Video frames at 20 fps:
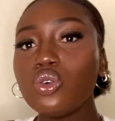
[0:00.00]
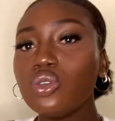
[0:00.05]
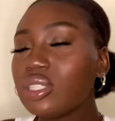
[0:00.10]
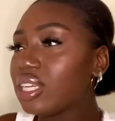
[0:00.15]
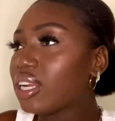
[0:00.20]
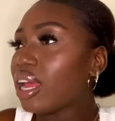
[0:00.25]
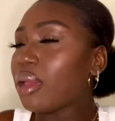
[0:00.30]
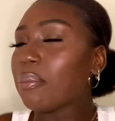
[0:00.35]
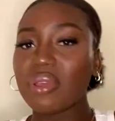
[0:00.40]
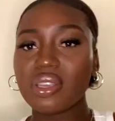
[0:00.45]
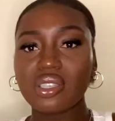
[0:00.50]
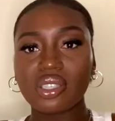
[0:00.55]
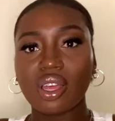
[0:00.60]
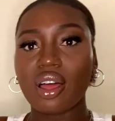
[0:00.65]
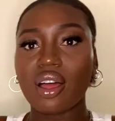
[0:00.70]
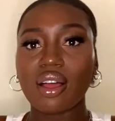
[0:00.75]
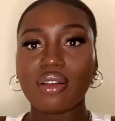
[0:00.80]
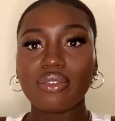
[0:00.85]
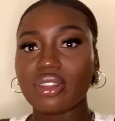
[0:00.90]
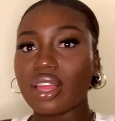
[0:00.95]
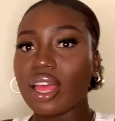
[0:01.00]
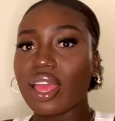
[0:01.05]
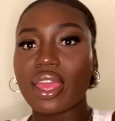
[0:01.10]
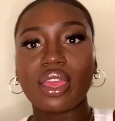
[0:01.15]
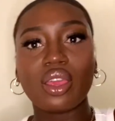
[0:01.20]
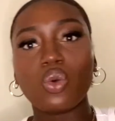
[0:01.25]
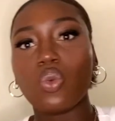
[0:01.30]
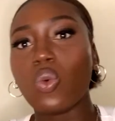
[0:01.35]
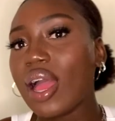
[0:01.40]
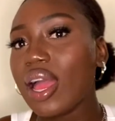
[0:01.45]
did I piss off?
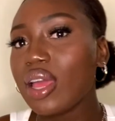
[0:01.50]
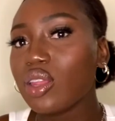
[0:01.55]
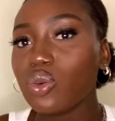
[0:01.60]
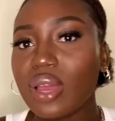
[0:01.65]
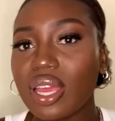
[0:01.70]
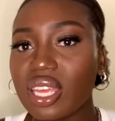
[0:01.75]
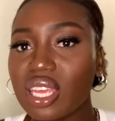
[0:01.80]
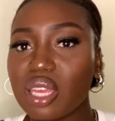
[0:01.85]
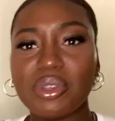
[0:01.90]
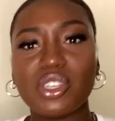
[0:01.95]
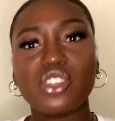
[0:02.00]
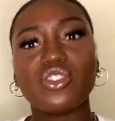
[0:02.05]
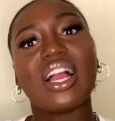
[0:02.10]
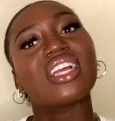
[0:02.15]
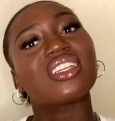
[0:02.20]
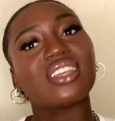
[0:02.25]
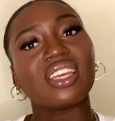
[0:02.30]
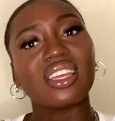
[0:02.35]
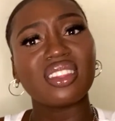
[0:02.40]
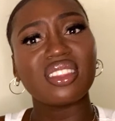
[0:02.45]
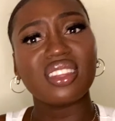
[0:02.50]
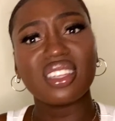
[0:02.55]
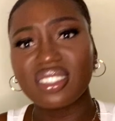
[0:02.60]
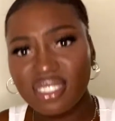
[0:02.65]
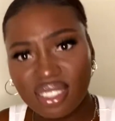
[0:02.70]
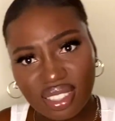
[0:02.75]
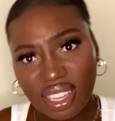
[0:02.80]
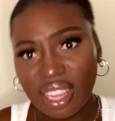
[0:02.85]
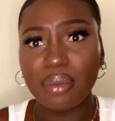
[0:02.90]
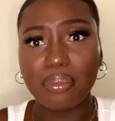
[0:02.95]
Like, why do I keep attracting the
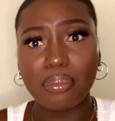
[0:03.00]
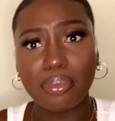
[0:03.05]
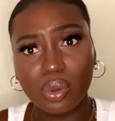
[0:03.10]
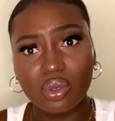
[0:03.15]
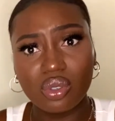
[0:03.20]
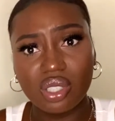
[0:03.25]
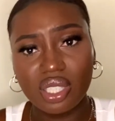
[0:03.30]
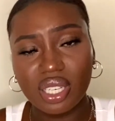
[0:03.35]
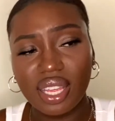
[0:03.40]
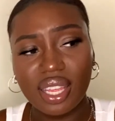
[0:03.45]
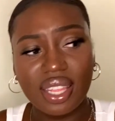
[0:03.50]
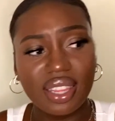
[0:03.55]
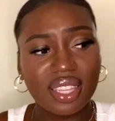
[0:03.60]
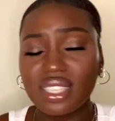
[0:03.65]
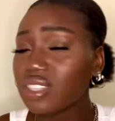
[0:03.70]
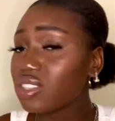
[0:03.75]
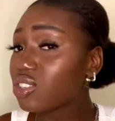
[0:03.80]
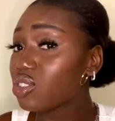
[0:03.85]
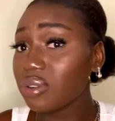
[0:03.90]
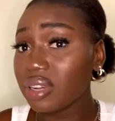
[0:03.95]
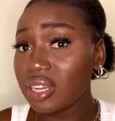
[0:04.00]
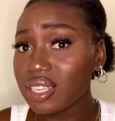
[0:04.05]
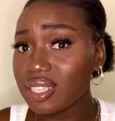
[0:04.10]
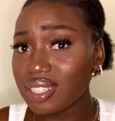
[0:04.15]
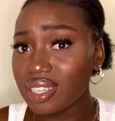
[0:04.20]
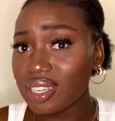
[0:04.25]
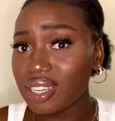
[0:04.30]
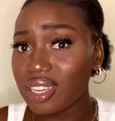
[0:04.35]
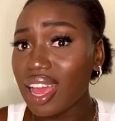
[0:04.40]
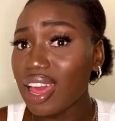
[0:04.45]
same bullshit? This is
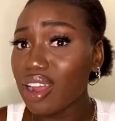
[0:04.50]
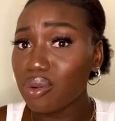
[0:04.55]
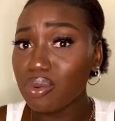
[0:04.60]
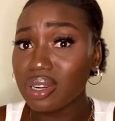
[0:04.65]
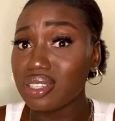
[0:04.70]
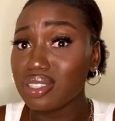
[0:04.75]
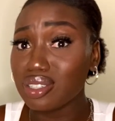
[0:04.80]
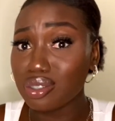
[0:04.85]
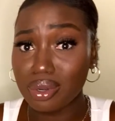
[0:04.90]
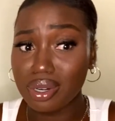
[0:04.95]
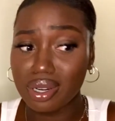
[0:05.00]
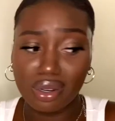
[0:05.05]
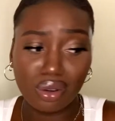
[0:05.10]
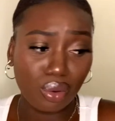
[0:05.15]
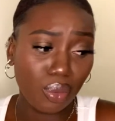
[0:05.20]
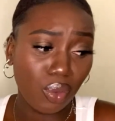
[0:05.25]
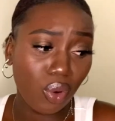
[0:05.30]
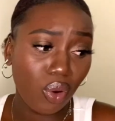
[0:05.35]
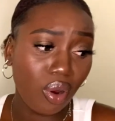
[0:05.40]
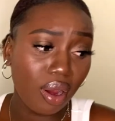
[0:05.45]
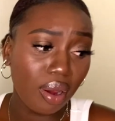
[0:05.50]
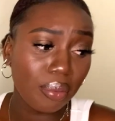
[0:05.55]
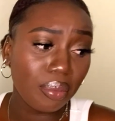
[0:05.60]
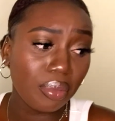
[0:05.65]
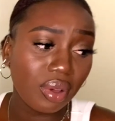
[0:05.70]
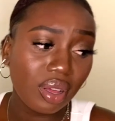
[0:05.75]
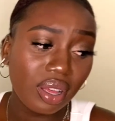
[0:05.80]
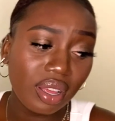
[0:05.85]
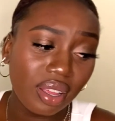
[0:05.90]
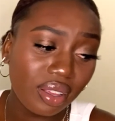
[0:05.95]
crazy. I don't want to deal with it no more,
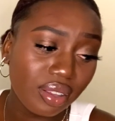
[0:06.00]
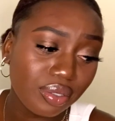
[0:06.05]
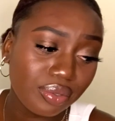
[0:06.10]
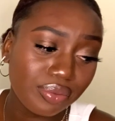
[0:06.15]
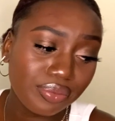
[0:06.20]
but